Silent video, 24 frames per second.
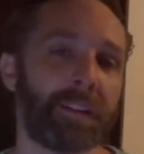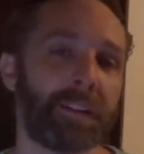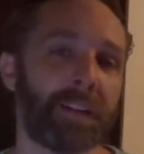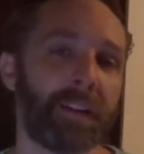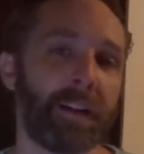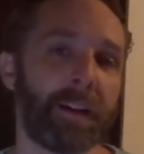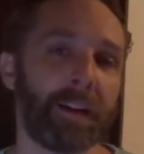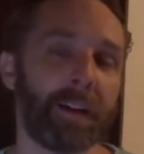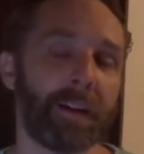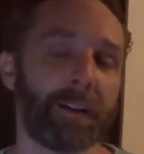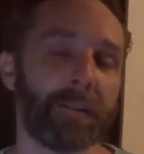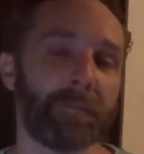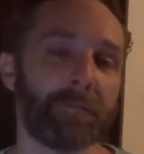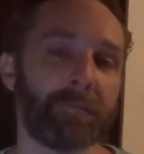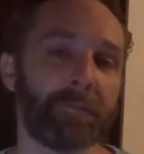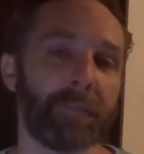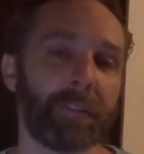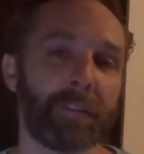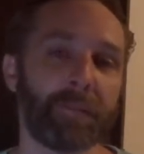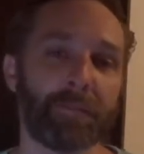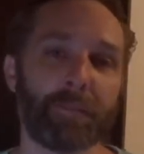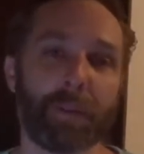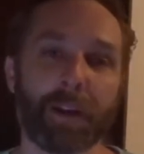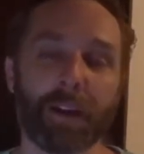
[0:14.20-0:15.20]

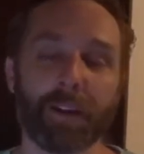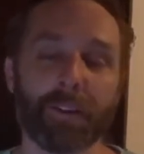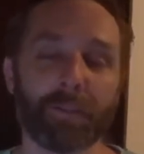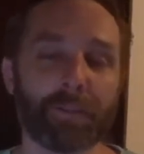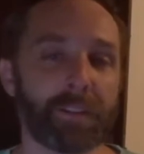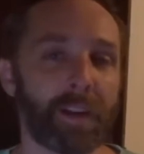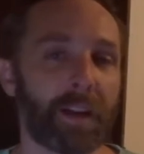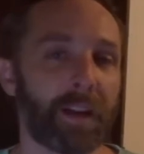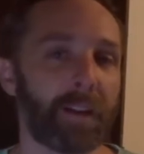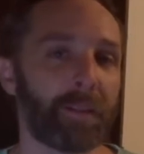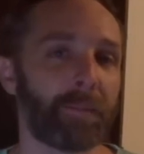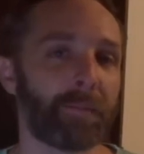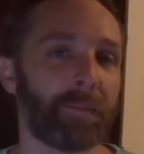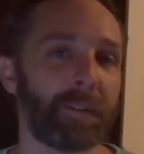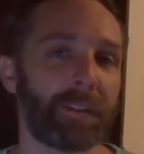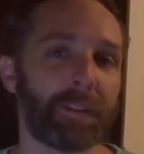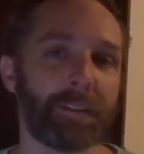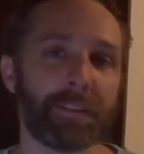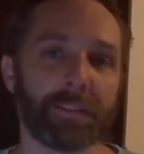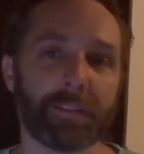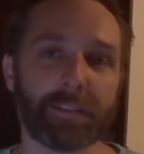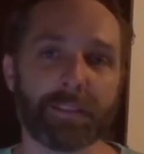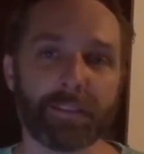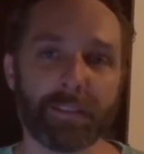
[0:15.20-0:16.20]
of my own time
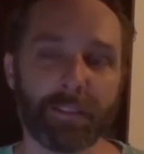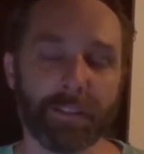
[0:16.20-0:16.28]
and